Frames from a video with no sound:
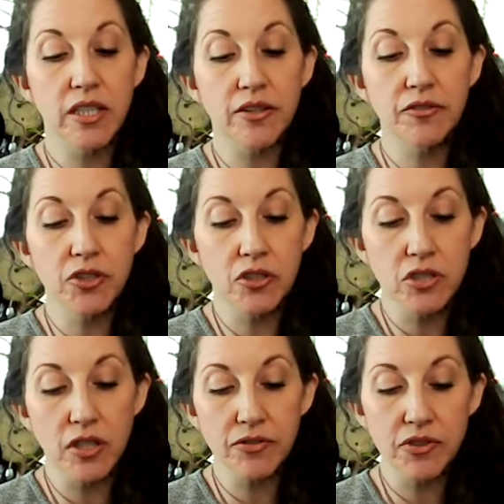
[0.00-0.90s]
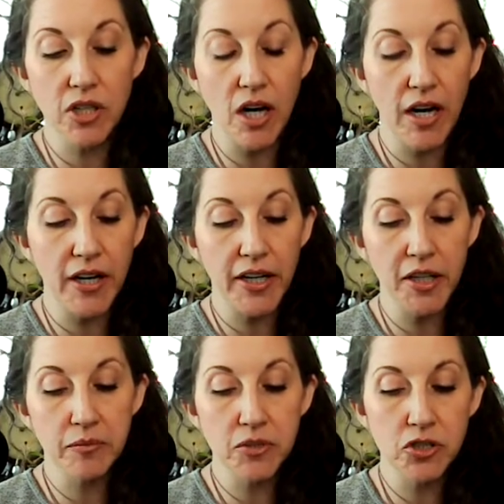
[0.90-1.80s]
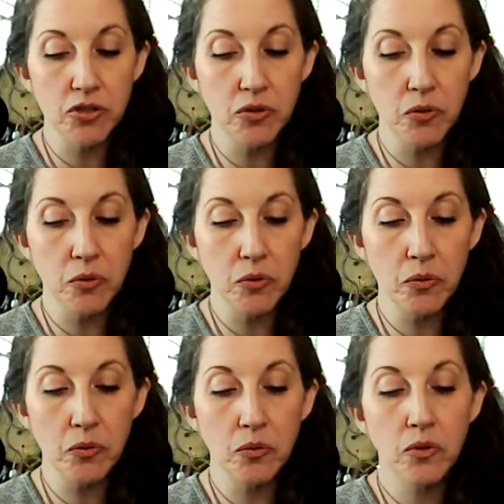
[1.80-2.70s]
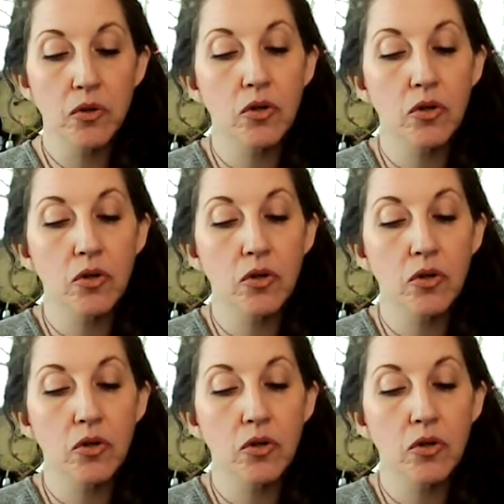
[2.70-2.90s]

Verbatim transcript: give yourself time to